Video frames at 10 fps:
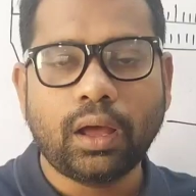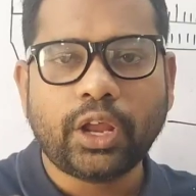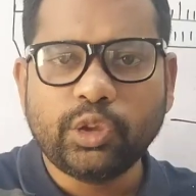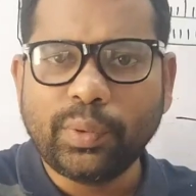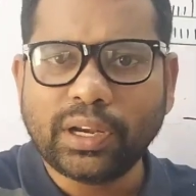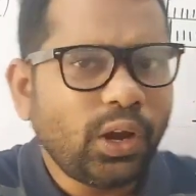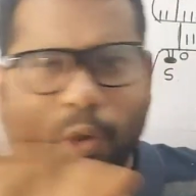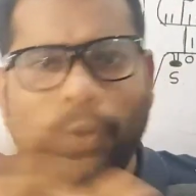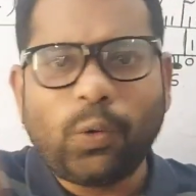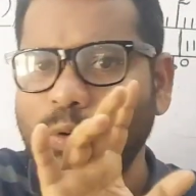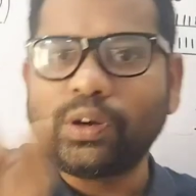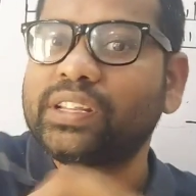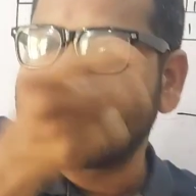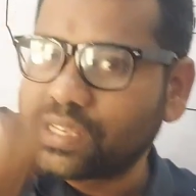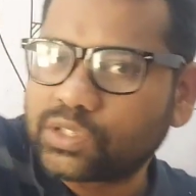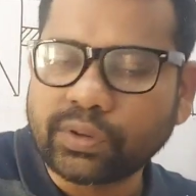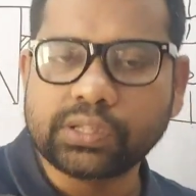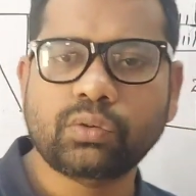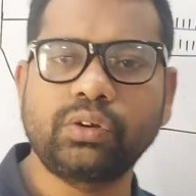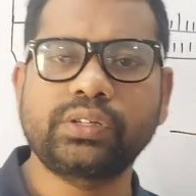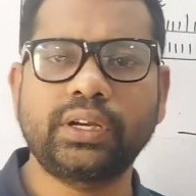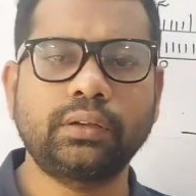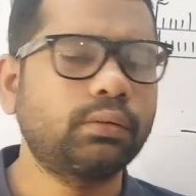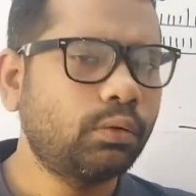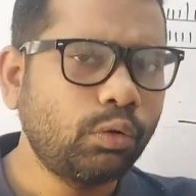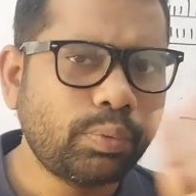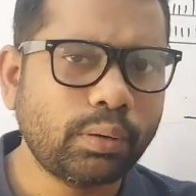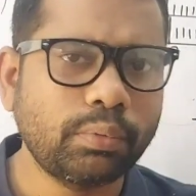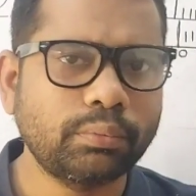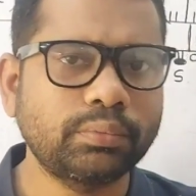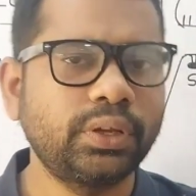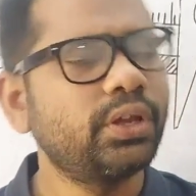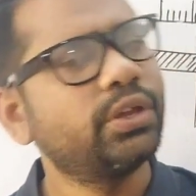Or you may tell, no, it is sixth one is coinciding. No problem.